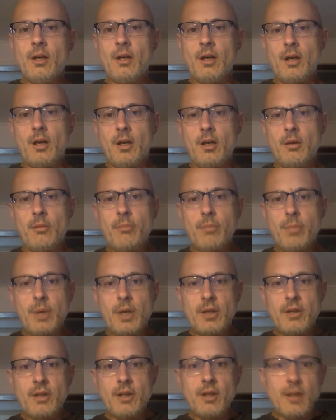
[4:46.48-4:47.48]

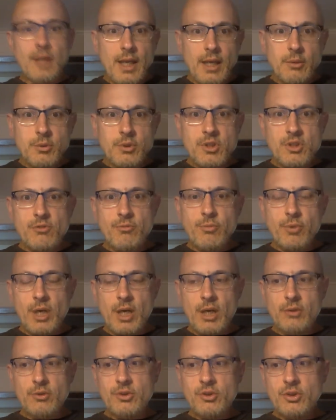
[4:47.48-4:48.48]
But the language of
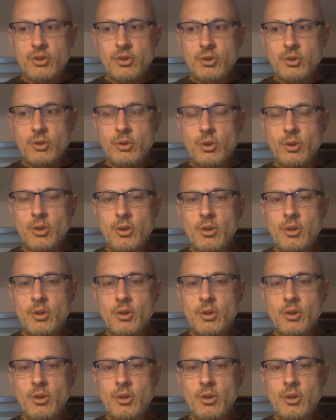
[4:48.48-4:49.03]
Brown 2,